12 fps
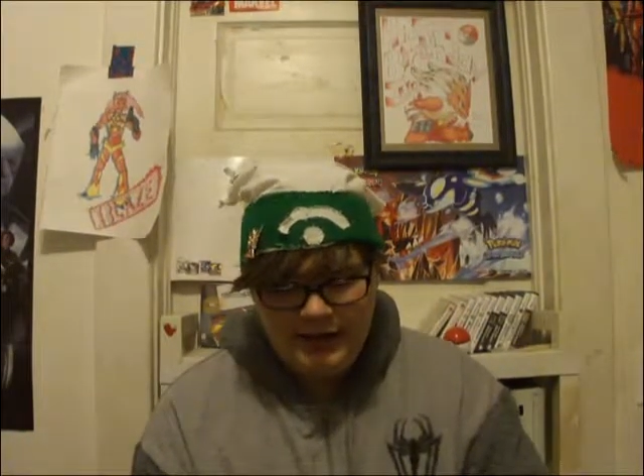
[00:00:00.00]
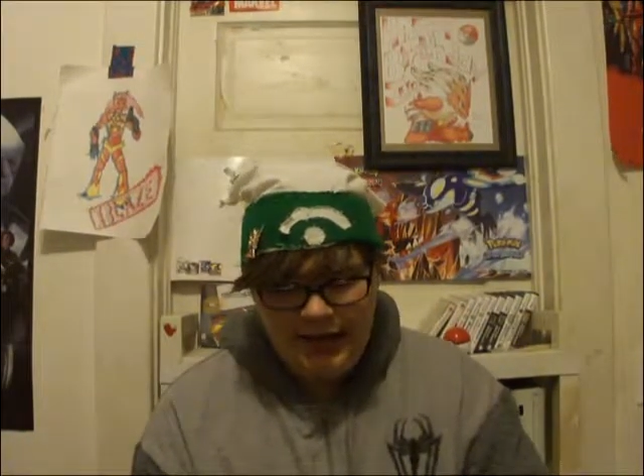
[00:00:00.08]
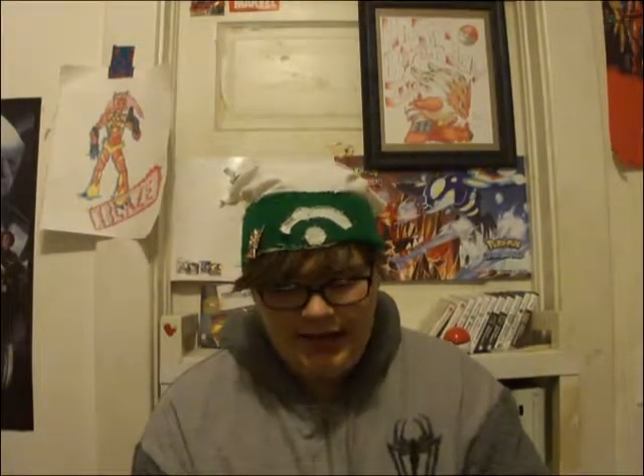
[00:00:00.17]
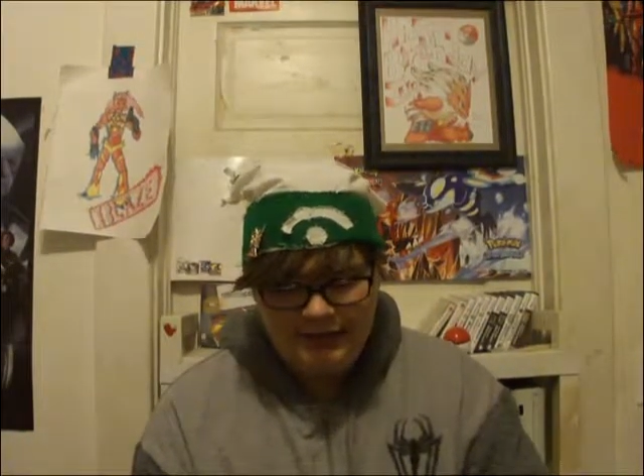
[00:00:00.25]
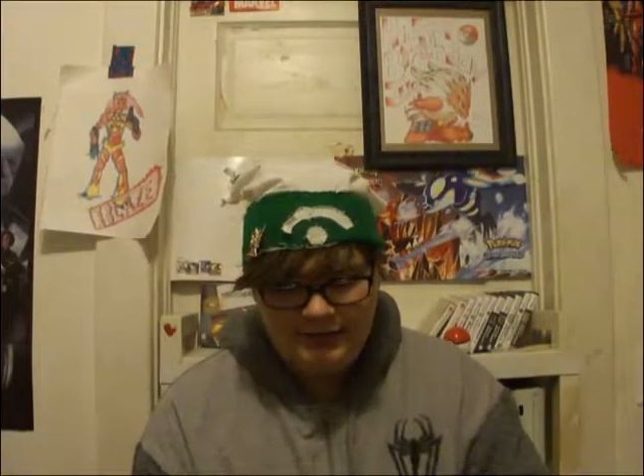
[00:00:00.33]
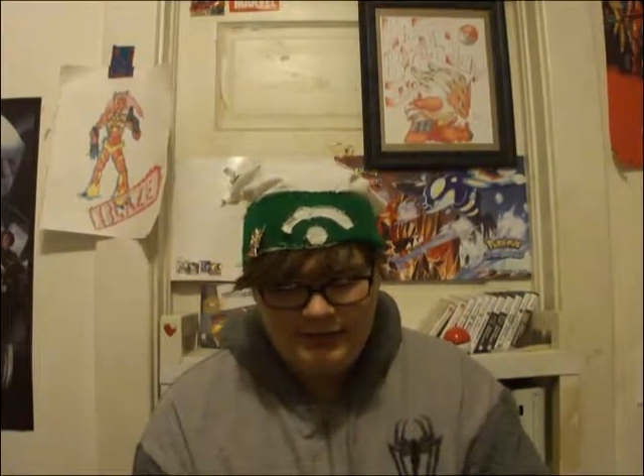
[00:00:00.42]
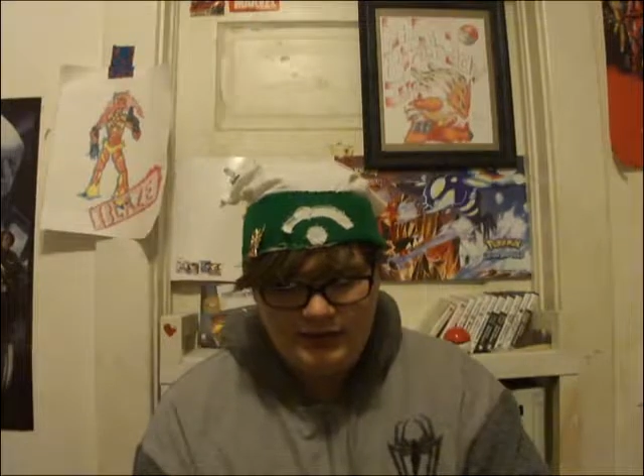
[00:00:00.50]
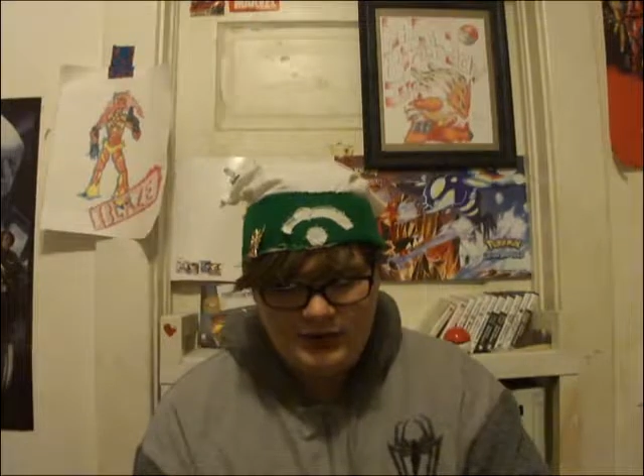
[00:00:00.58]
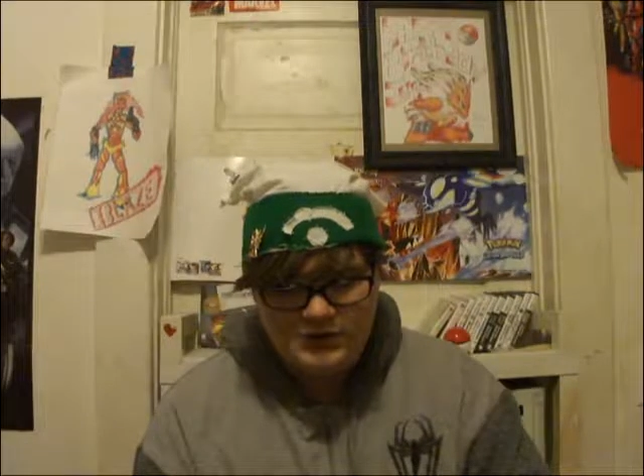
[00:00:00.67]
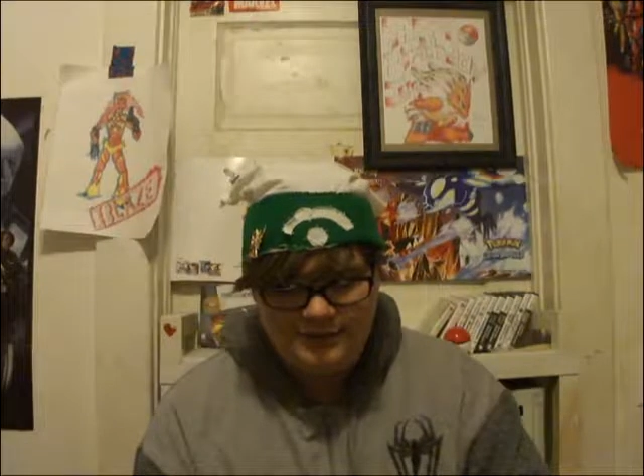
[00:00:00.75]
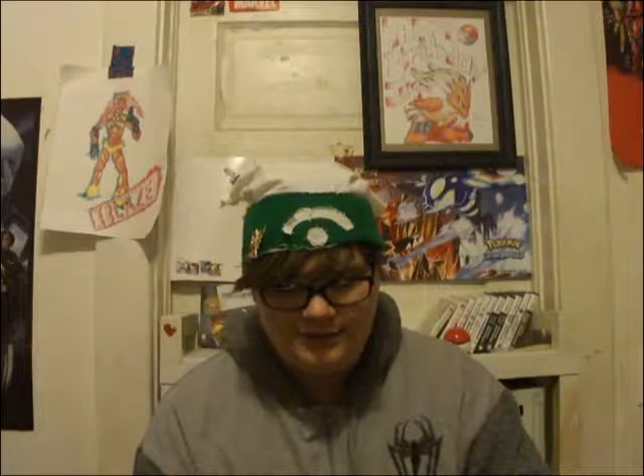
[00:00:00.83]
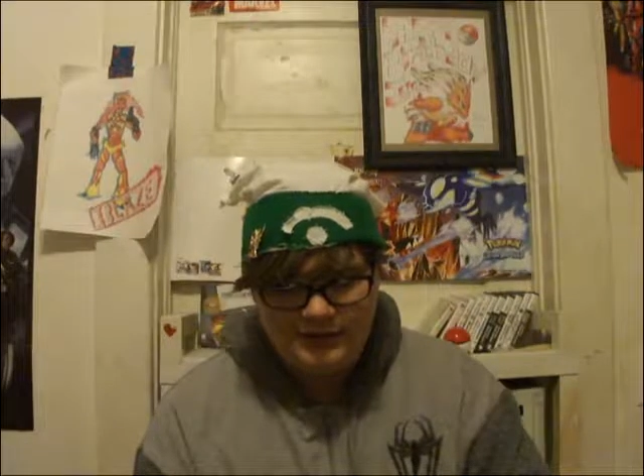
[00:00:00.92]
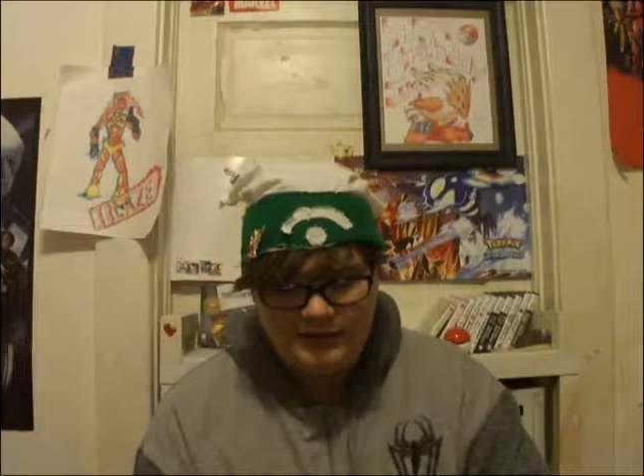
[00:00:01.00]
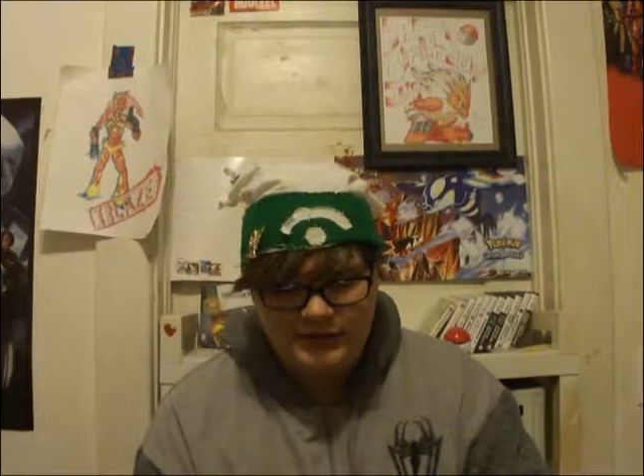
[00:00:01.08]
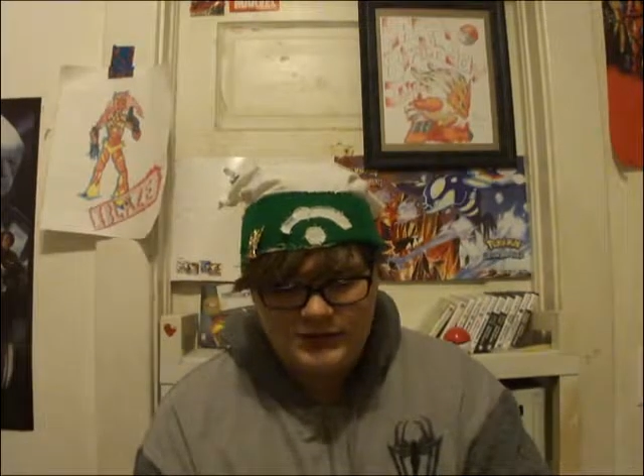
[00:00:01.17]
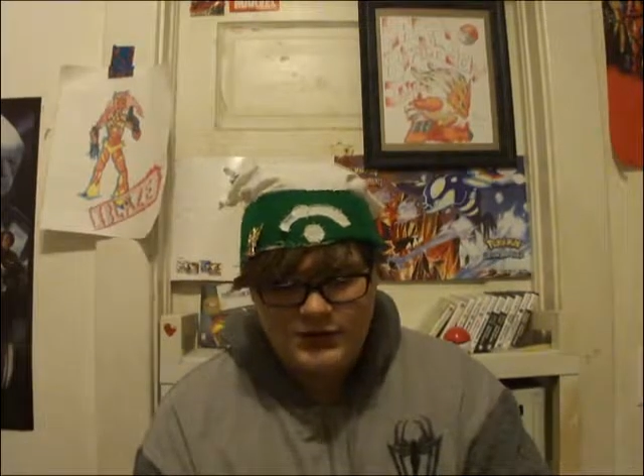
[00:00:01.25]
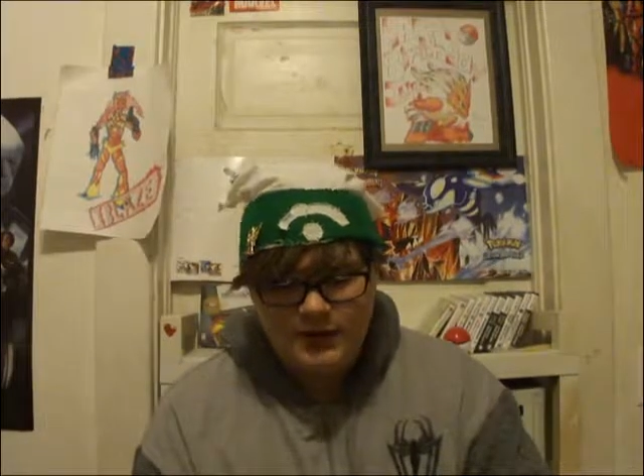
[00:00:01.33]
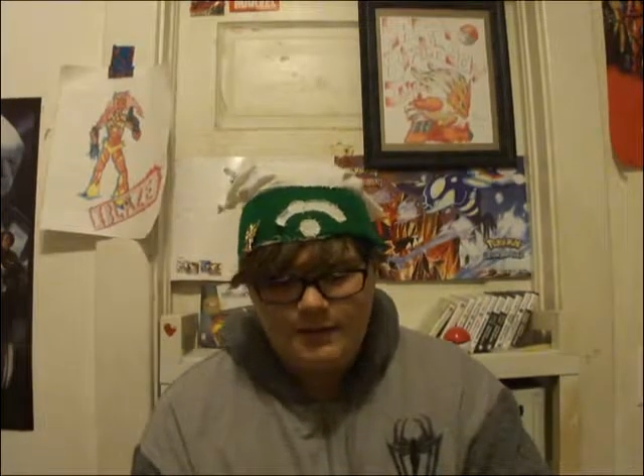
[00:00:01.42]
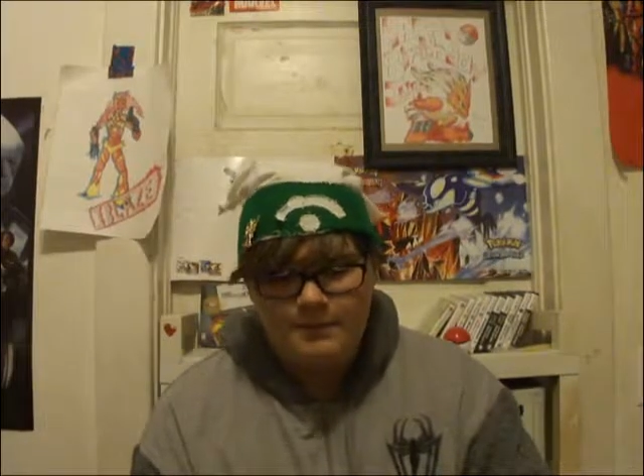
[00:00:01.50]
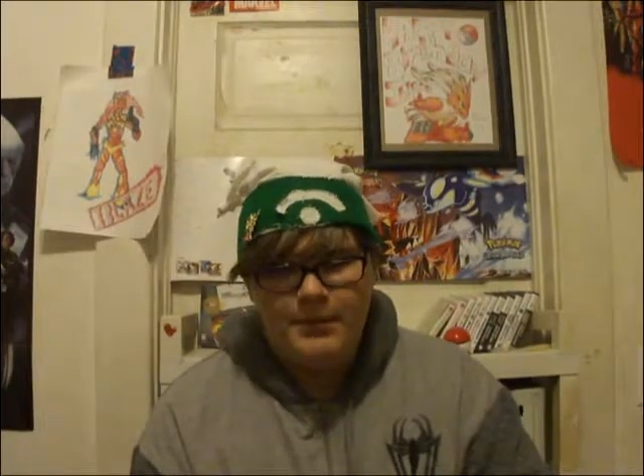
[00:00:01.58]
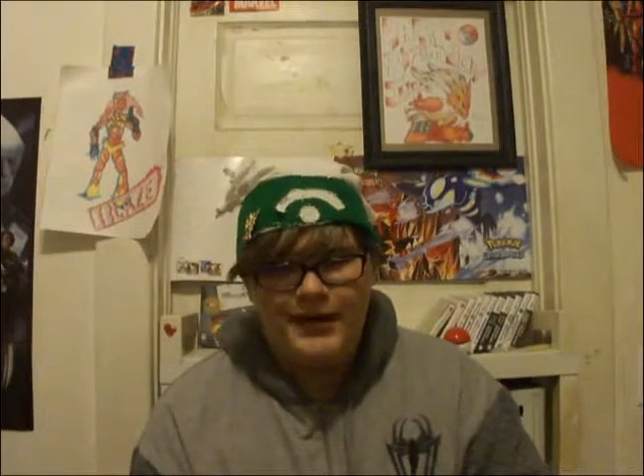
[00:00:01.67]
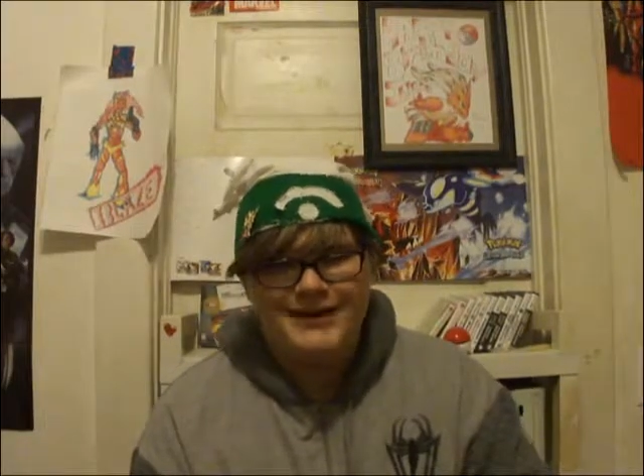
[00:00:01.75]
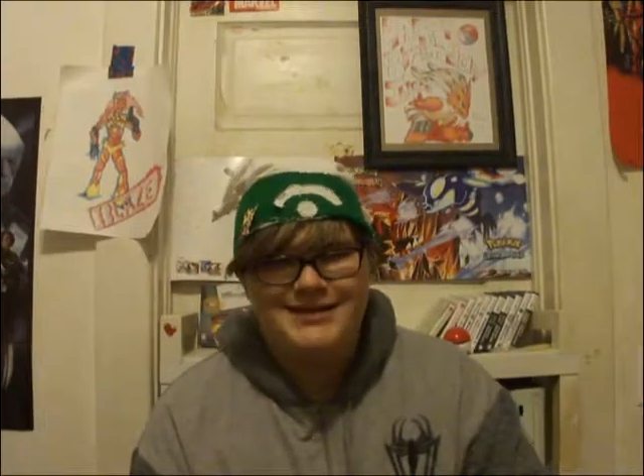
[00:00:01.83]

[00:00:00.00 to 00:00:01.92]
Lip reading: ninja village, but